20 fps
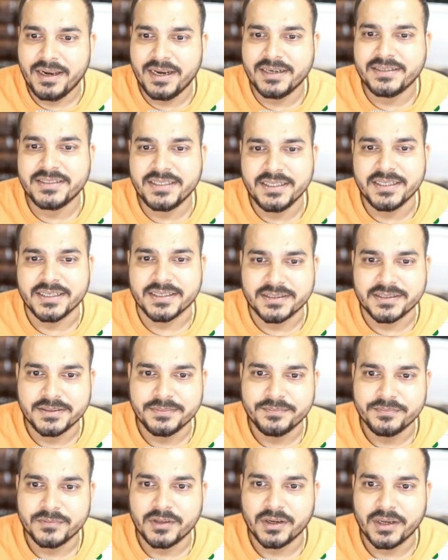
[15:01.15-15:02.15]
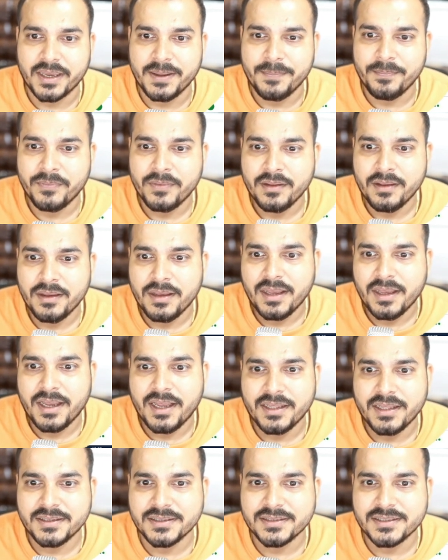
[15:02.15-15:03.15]
Let's see this, okay?
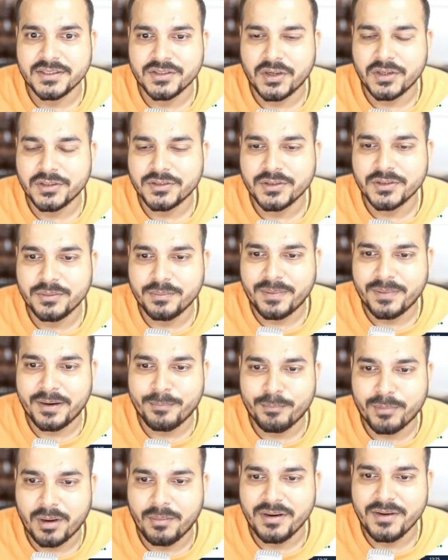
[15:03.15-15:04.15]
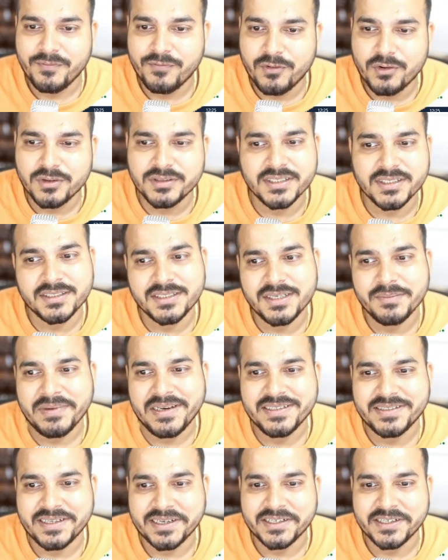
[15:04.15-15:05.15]
And this is also probably in 460
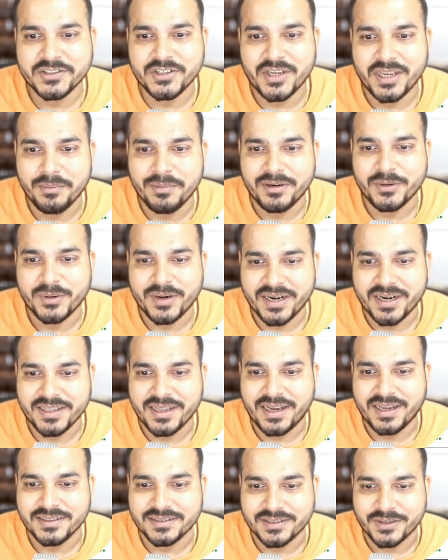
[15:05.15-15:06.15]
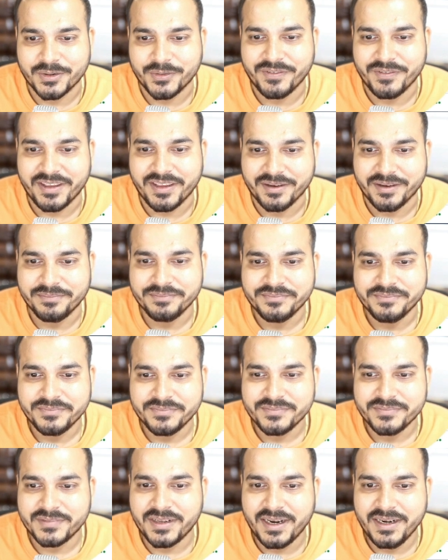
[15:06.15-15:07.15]
milliseconds, you're able to get the answer over here,
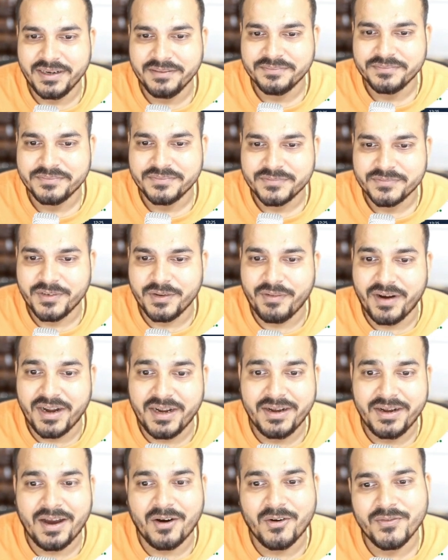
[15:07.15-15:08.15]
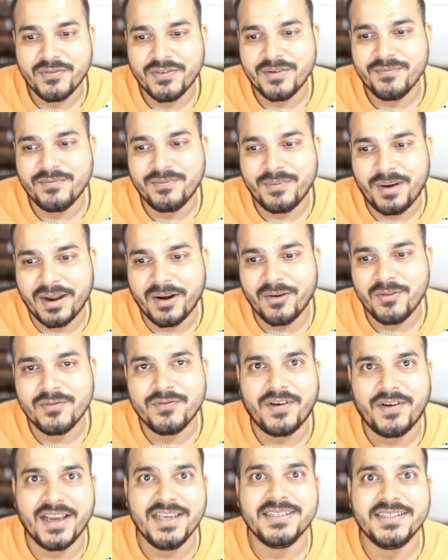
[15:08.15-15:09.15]
right? We went down from
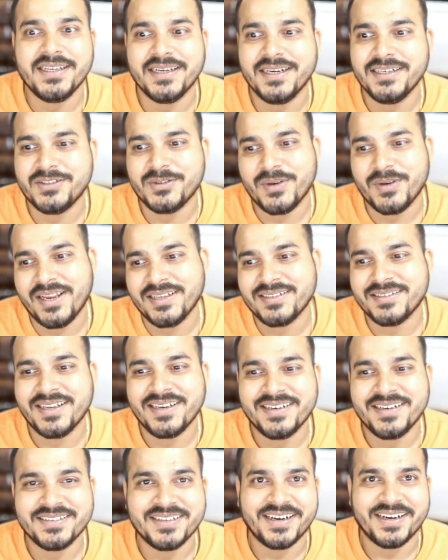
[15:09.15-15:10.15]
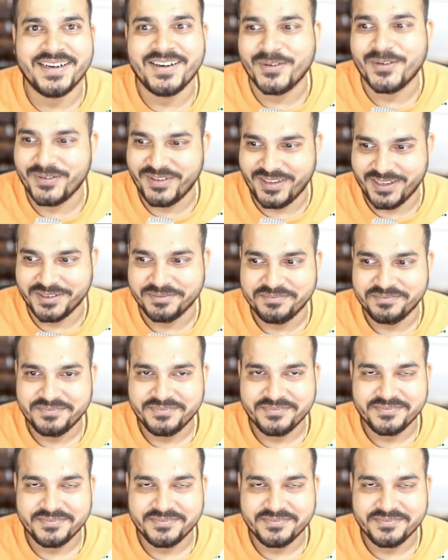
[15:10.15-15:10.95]
around 5 seconds to less than a second over here.